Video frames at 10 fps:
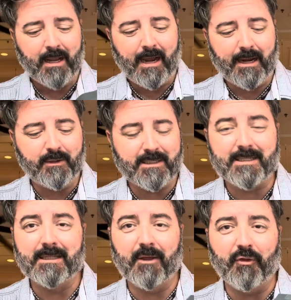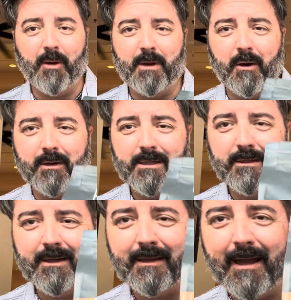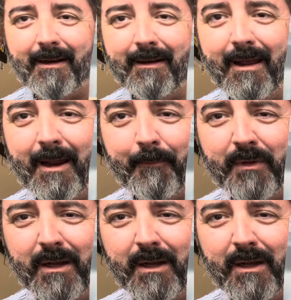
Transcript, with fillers: I use this in the thumbnail because look at that name.